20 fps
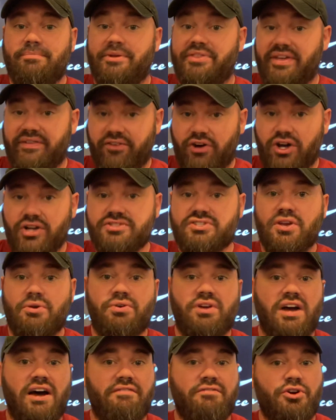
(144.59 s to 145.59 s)
but they've also
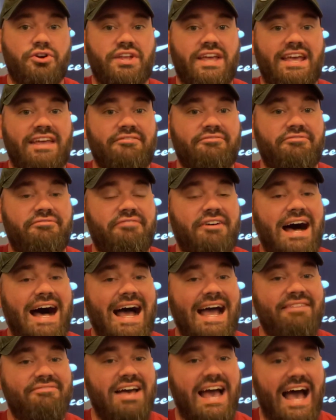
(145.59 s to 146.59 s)
covered in
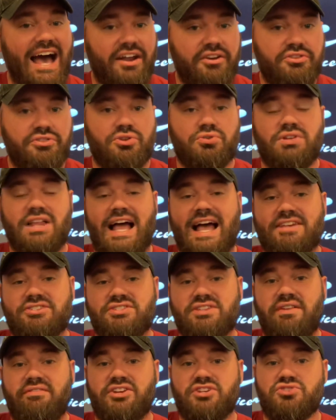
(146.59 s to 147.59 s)
five out of their
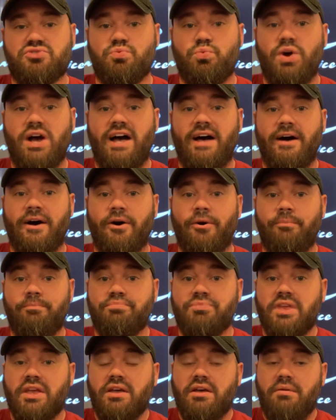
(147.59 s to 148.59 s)
last seven as well.